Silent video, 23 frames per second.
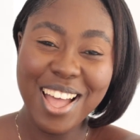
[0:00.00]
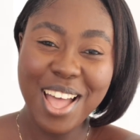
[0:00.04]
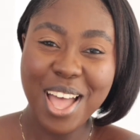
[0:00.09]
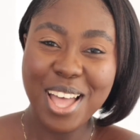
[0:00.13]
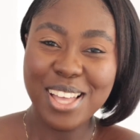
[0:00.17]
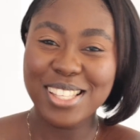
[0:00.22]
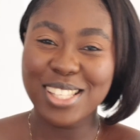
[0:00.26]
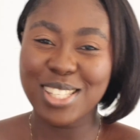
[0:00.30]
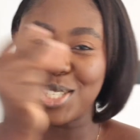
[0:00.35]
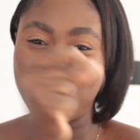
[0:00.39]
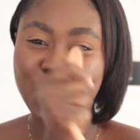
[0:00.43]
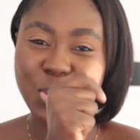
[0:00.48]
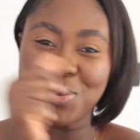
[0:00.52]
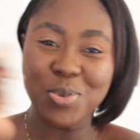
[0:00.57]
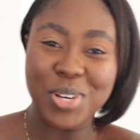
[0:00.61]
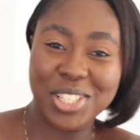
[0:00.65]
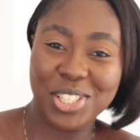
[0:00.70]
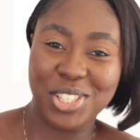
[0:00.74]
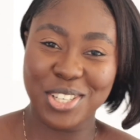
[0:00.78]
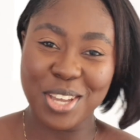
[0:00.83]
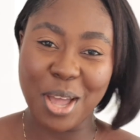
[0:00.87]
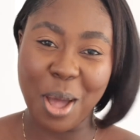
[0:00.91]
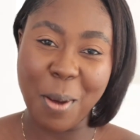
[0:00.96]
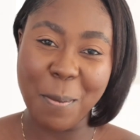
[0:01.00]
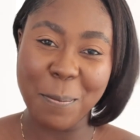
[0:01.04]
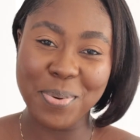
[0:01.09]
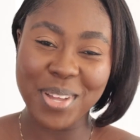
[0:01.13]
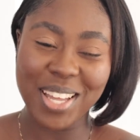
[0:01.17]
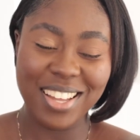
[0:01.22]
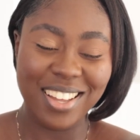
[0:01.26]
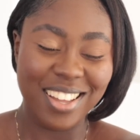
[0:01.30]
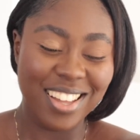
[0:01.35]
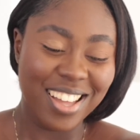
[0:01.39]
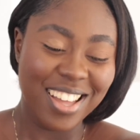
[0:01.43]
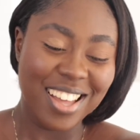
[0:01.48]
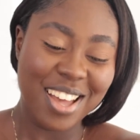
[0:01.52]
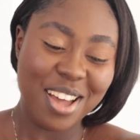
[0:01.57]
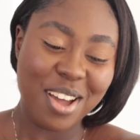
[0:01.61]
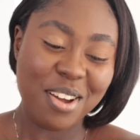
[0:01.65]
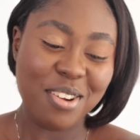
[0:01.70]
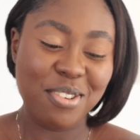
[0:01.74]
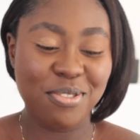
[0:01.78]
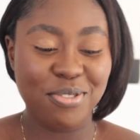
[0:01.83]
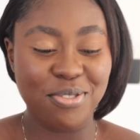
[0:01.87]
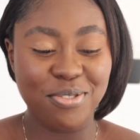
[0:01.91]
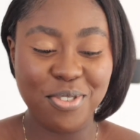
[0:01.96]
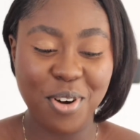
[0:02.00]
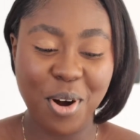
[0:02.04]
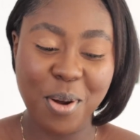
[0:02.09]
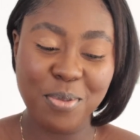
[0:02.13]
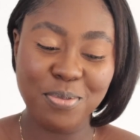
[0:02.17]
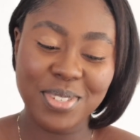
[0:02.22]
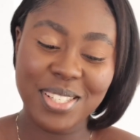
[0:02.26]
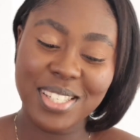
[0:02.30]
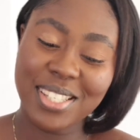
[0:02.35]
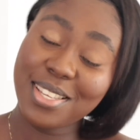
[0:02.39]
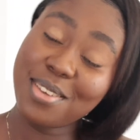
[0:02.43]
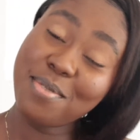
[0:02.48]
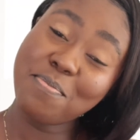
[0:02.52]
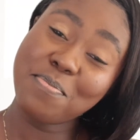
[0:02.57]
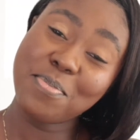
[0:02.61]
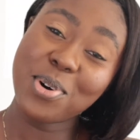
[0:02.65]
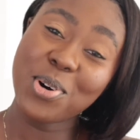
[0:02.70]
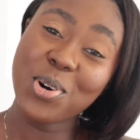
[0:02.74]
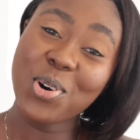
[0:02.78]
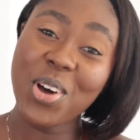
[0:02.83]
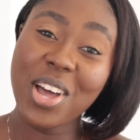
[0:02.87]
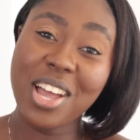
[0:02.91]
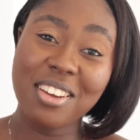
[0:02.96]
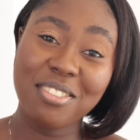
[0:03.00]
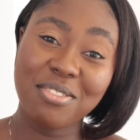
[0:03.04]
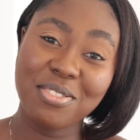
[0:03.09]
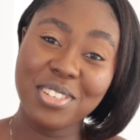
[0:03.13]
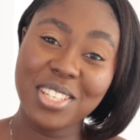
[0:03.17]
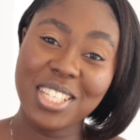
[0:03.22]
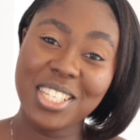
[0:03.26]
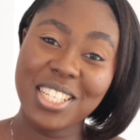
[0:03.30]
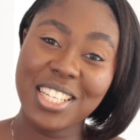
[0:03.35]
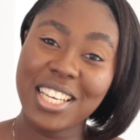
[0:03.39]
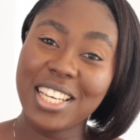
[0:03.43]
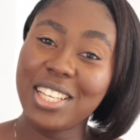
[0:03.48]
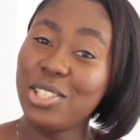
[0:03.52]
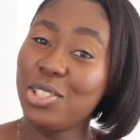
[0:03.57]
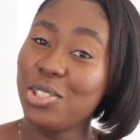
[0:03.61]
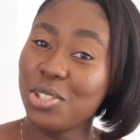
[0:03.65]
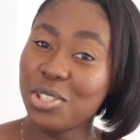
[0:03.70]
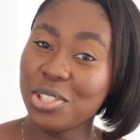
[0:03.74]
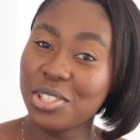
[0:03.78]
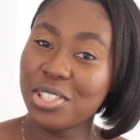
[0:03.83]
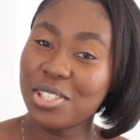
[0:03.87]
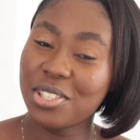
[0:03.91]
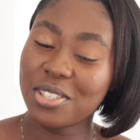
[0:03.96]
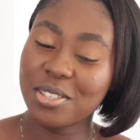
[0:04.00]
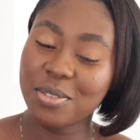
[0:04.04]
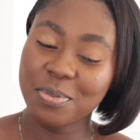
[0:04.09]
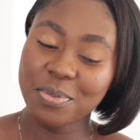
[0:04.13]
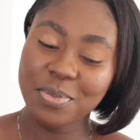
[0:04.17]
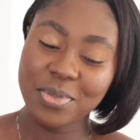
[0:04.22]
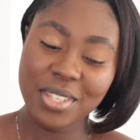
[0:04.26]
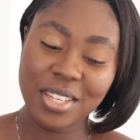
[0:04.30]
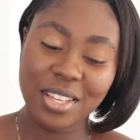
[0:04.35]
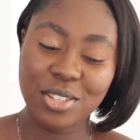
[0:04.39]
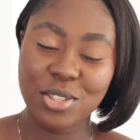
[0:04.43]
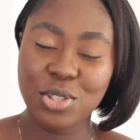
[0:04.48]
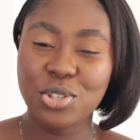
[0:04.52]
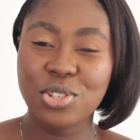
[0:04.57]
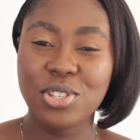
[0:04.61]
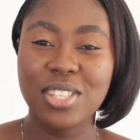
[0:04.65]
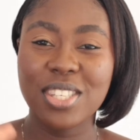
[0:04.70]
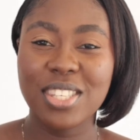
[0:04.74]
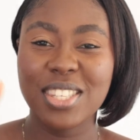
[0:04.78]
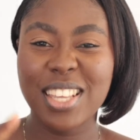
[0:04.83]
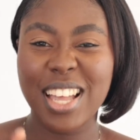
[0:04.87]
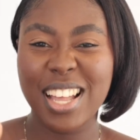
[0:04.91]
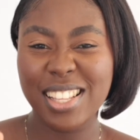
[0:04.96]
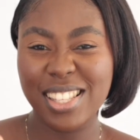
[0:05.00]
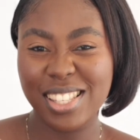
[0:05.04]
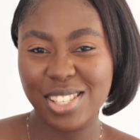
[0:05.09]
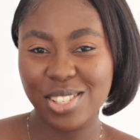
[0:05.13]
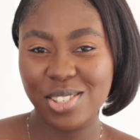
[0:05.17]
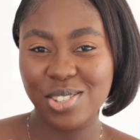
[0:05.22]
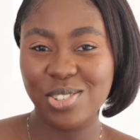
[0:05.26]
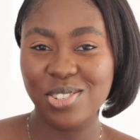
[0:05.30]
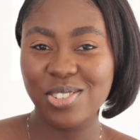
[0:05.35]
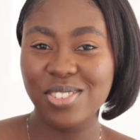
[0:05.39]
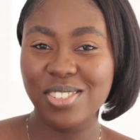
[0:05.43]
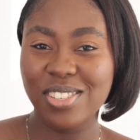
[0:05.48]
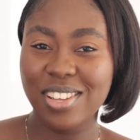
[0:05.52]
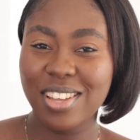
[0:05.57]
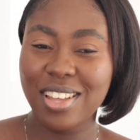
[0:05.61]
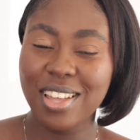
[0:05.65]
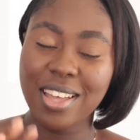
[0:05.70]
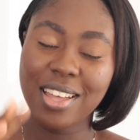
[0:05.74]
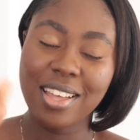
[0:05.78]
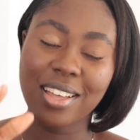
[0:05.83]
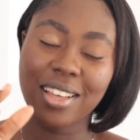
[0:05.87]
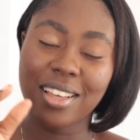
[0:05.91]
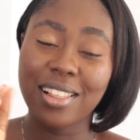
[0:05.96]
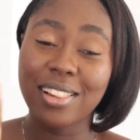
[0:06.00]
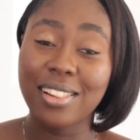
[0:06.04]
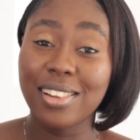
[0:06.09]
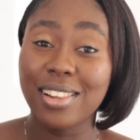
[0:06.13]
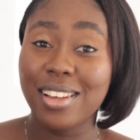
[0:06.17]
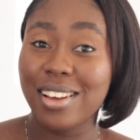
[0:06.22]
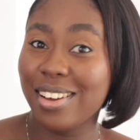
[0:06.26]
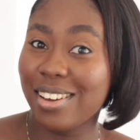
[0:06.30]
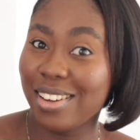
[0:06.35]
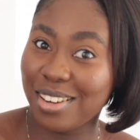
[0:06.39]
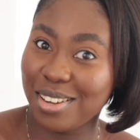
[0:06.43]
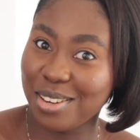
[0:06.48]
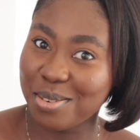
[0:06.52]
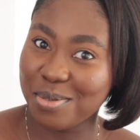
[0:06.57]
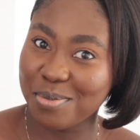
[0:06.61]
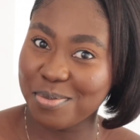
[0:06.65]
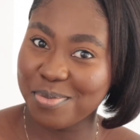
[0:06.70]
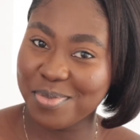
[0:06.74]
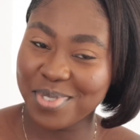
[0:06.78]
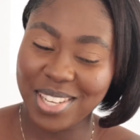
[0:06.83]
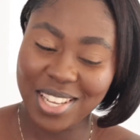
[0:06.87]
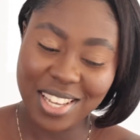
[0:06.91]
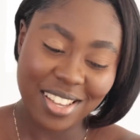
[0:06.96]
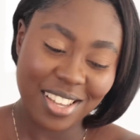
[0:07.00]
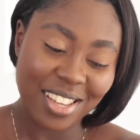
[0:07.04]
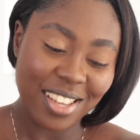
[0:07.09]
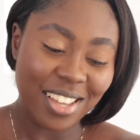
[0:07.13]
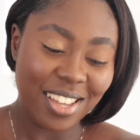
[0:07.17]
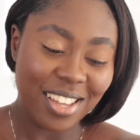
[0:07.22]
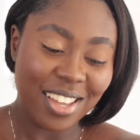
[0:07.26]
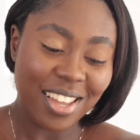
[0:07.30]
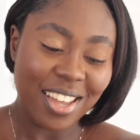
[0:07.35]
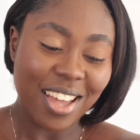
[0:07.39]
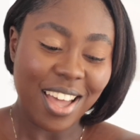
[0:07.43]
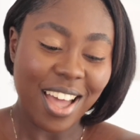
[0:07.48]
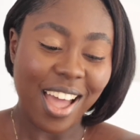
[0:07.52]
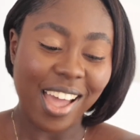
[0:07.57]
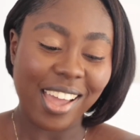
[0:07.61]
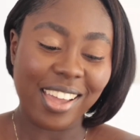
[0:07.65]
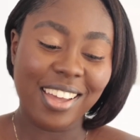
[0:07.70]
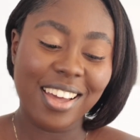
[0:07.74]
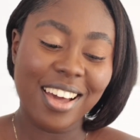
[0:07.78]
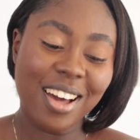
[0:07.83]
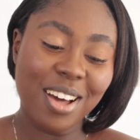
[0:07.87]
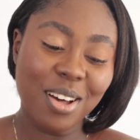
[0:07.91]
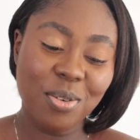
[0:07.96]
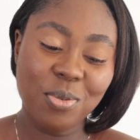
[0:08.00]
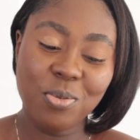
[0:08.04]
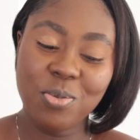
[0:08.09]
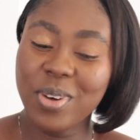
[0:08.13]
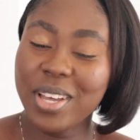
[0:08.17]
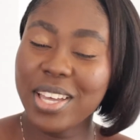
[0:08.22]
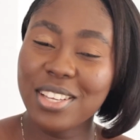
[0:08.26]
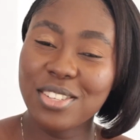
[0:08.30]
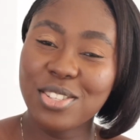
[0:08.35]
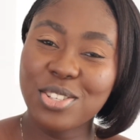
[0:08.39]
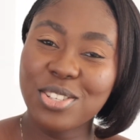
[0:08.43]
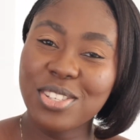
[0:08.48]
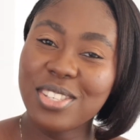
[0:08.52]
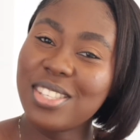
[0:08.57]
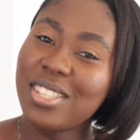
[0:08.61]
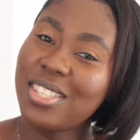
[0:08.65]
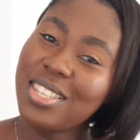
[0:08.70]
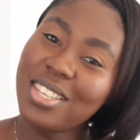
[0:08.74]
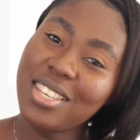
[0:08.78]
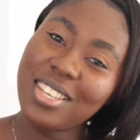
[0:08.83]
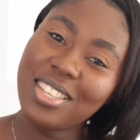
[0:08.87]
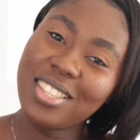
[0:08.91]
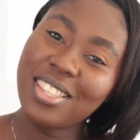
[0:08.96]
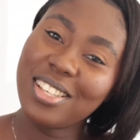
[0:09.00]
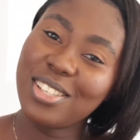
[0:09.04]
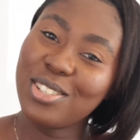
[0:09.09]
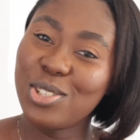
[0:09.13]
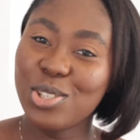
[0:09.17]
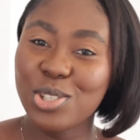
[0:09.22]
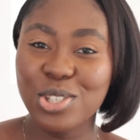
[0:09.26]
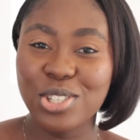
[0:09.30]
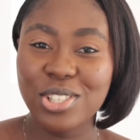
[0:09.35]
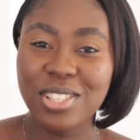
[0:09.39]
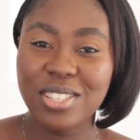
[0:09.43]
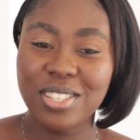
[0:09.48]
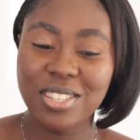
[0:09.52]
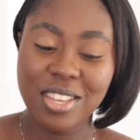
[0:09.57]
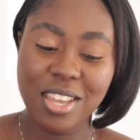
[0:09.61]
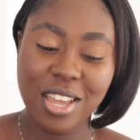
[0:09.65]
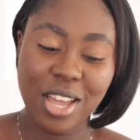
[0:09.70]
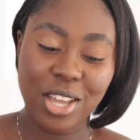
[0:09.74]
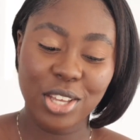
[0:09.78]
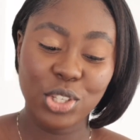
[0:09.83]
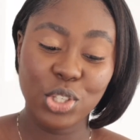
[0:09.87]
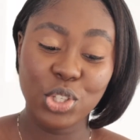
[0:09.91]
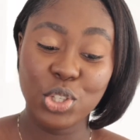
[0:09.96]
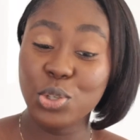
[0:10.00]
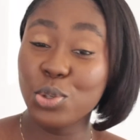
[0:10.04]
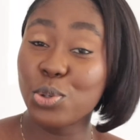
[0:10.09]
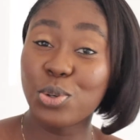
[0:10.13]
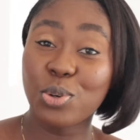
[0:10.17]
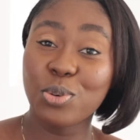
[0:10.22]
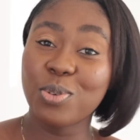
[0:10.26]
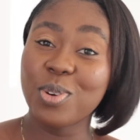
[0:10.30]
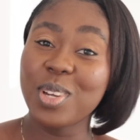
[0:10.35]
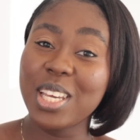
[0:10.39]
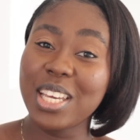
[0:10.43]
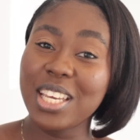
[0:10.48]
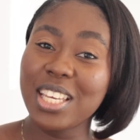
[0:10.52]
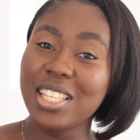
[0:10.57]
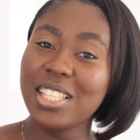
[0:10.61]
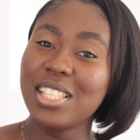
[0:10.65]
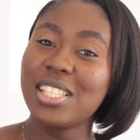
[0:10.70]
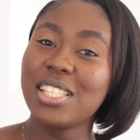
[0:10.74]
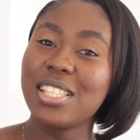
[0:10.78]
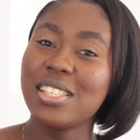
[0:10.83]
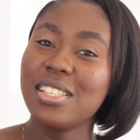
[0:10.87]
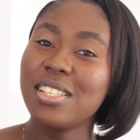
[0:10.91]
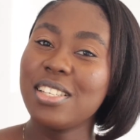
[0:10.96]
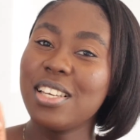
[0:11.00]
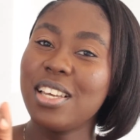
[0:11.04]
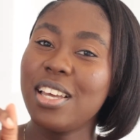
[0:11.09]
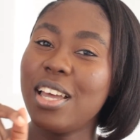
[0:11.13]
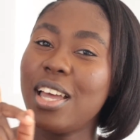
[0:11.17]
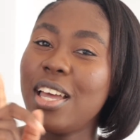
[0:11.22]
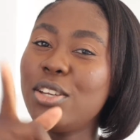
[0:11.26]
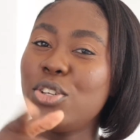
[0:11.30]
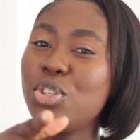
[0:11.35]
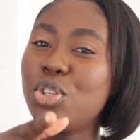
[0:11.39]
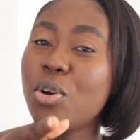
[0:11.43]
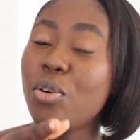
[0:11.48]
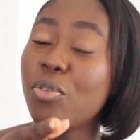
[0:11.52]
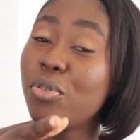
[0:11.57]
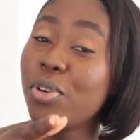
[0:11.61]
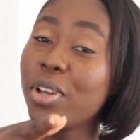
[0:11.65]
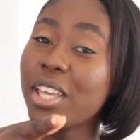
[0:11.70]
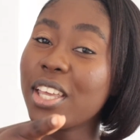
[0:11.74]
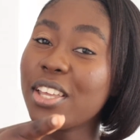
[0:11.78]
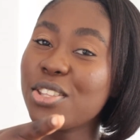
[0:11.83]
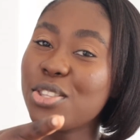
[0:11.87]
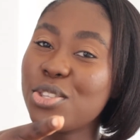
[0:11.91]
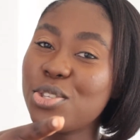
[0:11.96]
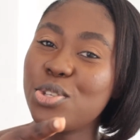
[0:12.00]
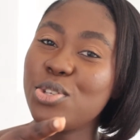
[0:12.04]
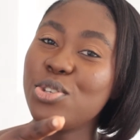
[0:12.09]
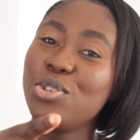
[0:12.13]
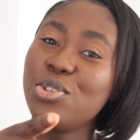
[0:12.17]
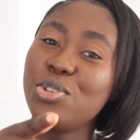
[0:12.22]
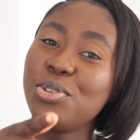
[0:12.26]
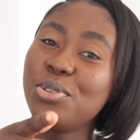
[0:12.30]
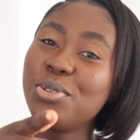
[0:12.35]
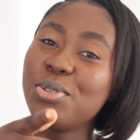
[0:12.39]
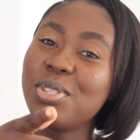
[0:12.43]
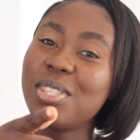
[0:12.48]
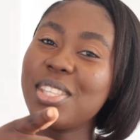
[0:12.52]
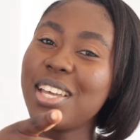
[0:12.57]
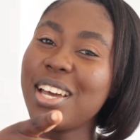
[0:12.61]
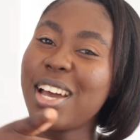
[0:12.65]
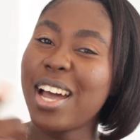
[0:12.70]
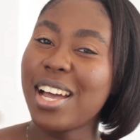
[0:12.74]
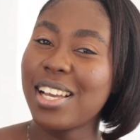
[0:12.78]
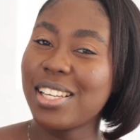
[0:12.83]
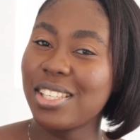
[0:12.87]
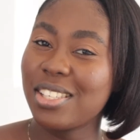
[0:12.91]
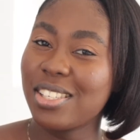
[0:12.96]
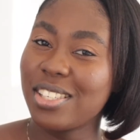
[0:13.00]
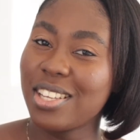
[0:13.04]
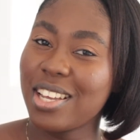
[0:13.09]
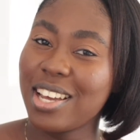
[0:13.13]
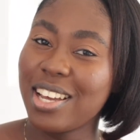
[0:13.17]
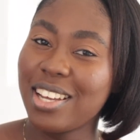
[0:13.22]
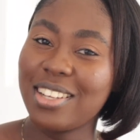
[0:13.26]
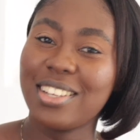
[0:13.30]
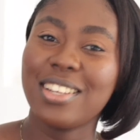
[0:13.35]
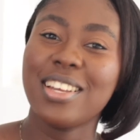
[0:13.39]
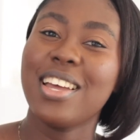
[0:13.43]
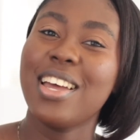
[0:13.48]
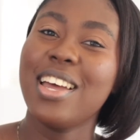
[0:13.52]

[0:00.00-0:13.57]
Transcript: switch up from simple everyday looks to subtle glam. I can't wait to see the looks you create. And don't forget to use the hashtag